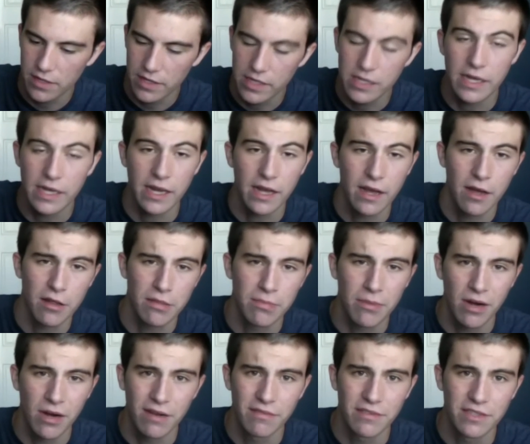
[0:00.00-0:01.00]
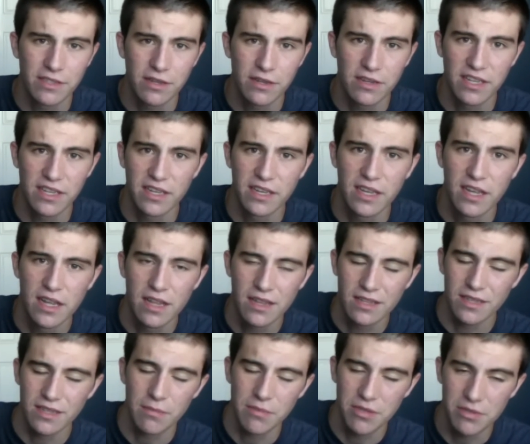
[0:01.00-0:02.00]
like a health bar of its own, and the
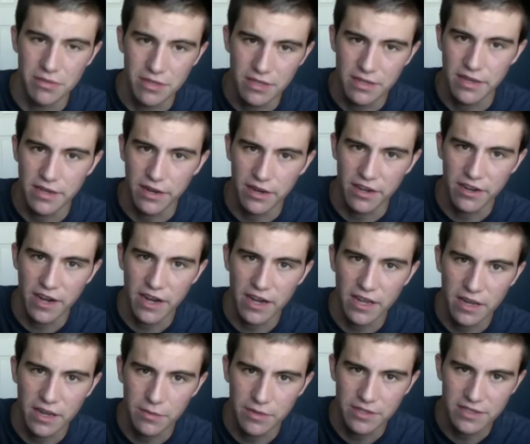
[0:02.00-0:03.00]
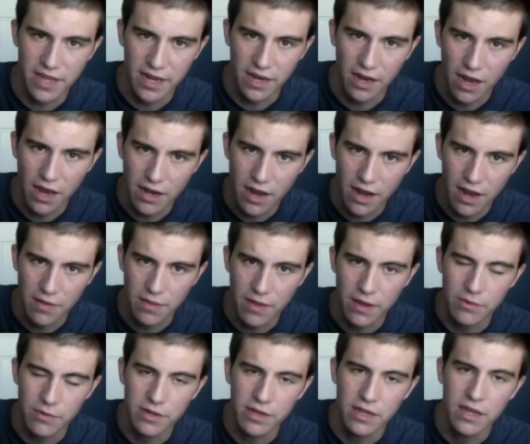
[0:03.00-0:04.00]
zombies would deteriorate it. And once that got down, they
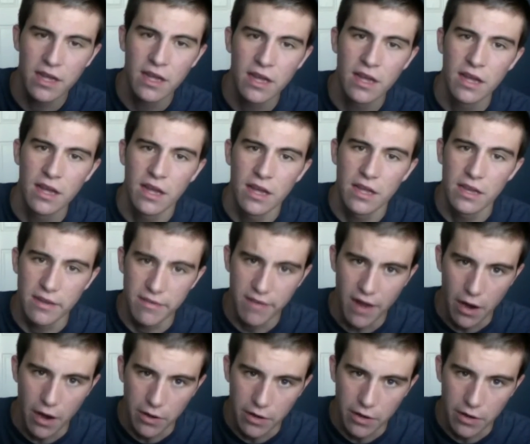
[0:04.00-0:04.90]
would devour